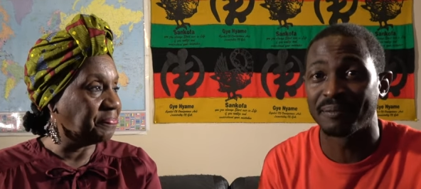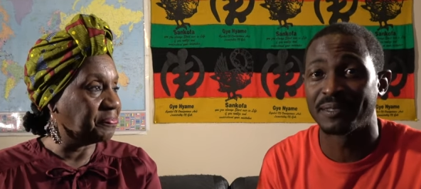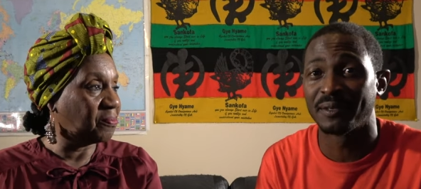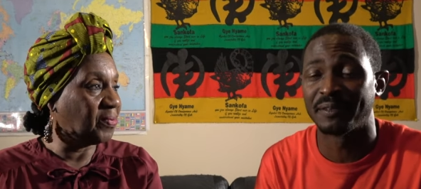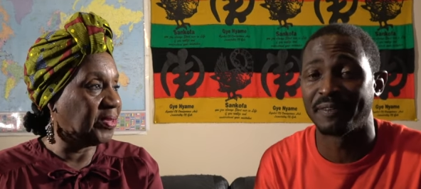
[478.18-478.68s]

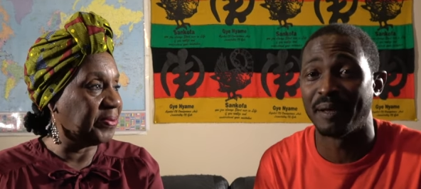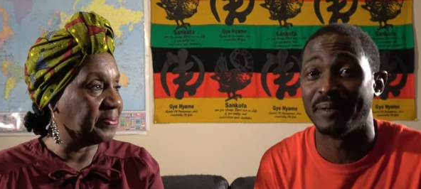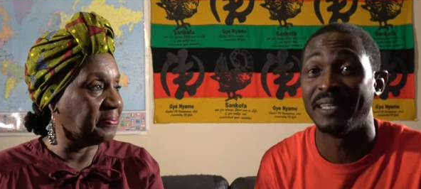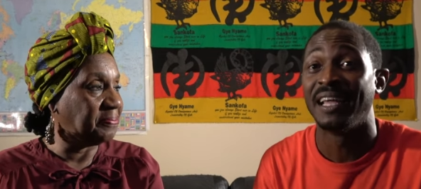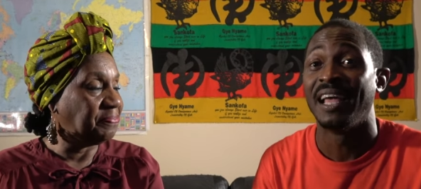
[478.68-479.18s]
Speaker 1: Absolutely,
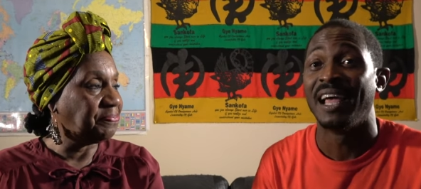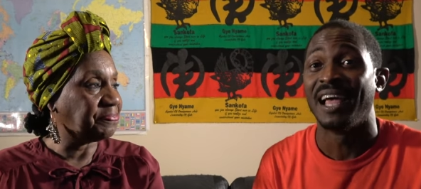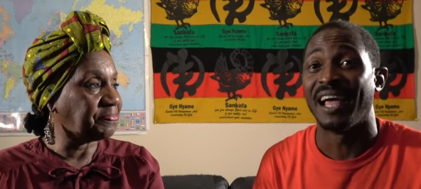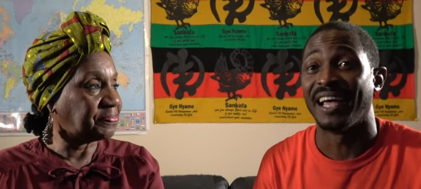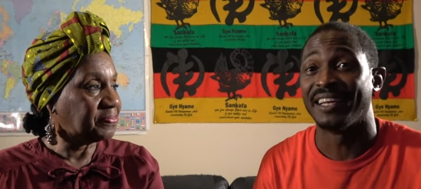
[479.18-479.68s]
family.
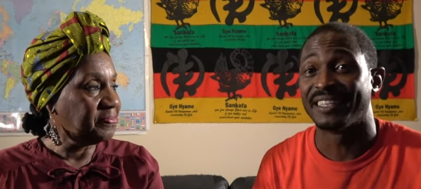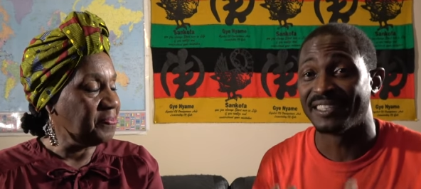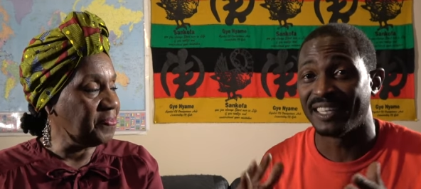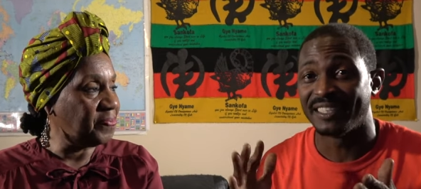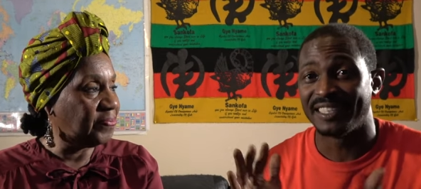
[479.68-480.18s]
And
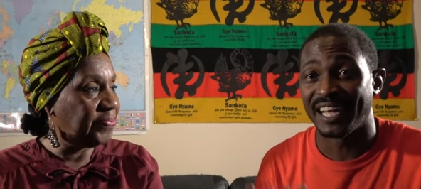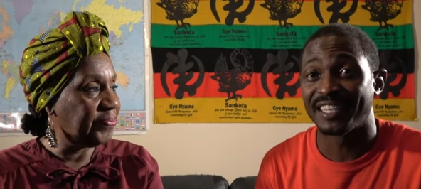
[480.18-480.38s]
that